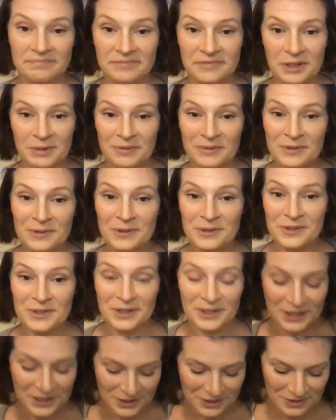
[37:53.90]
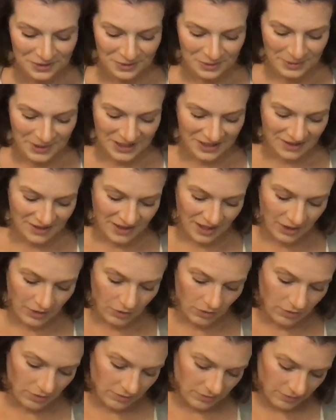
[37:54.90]
Some of you are starting a new romantic
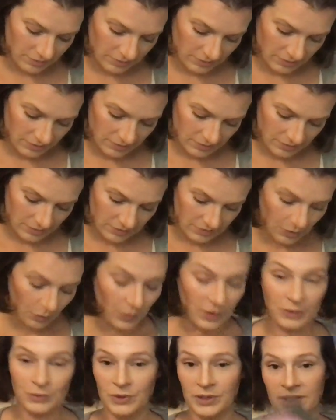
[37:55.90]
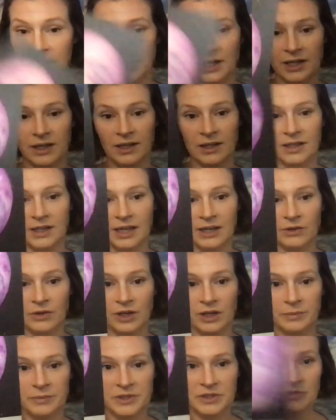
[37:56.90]
cycle. Win win uh,
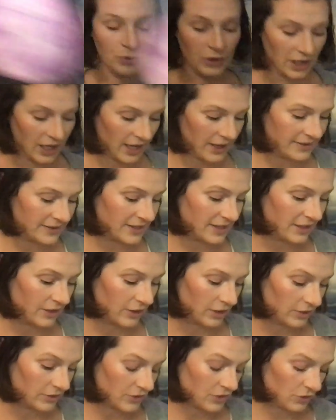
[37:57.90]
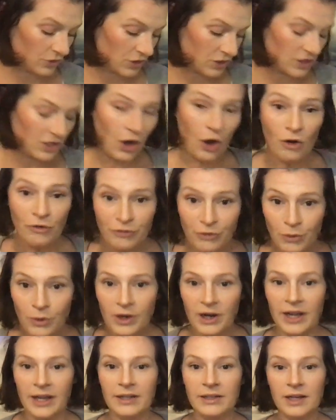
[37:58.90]
outcome is forecast here. So just go for
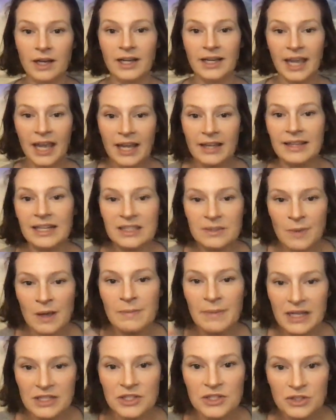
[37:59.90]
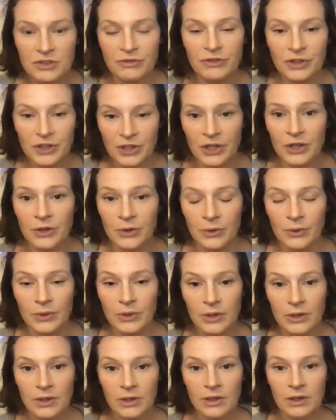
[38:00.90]
it. Again, that's my message for you.
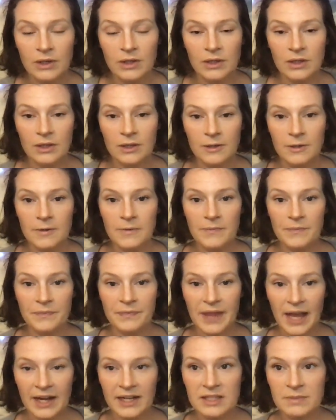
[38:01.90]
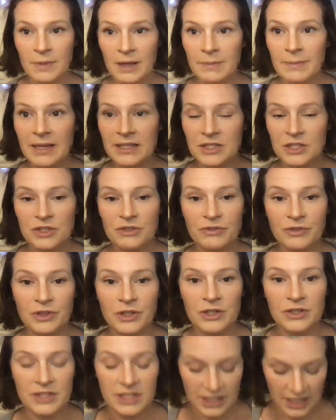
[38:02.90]
That is my message for
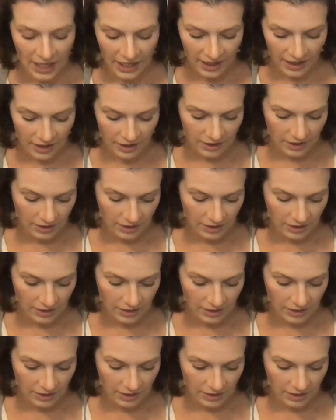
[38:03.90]
you today.